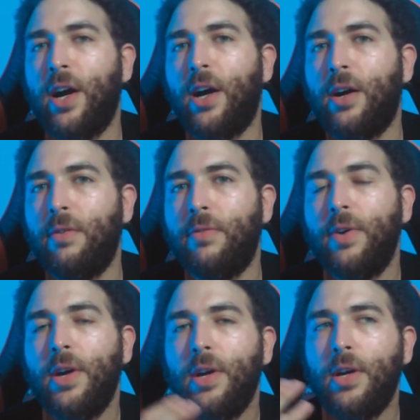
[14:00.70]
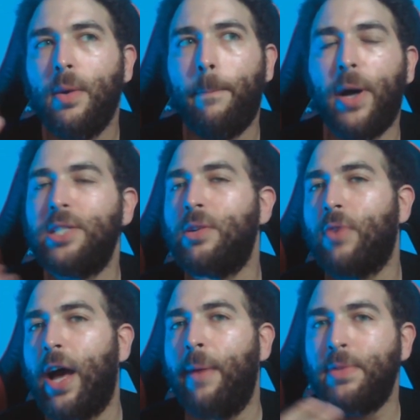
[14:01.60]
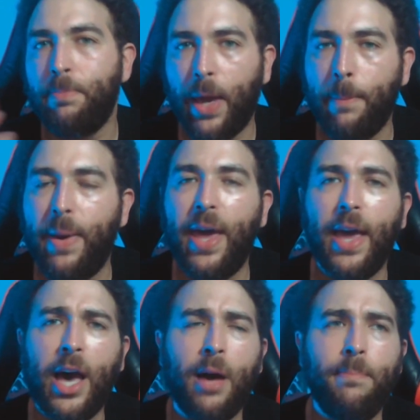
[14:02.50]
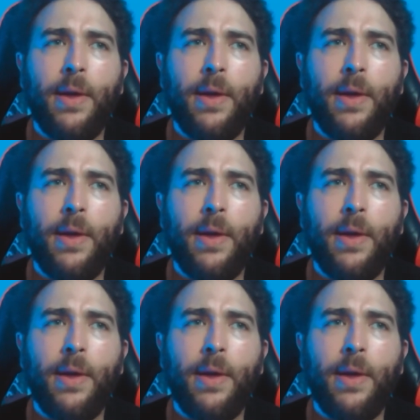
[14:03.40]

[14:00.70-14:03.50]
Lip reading: of Busta Rhymes' Big Bang album.